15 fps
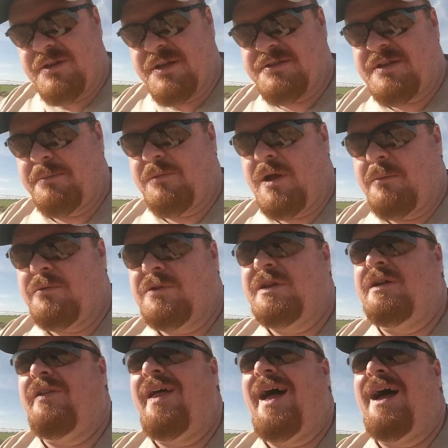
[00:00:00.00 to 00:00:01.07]
in this, I'm
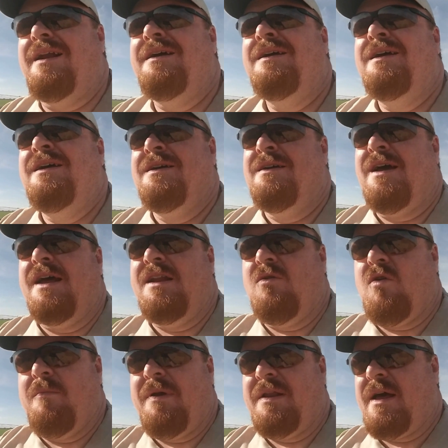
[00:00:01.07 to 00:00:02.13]
really glad. I
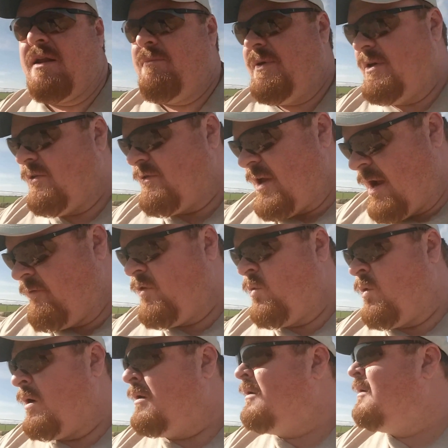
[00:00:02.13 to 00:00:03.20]
know it may not appeal to
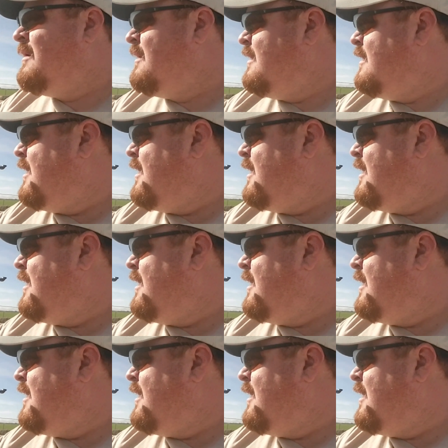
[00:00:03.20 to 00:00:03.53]
everyone.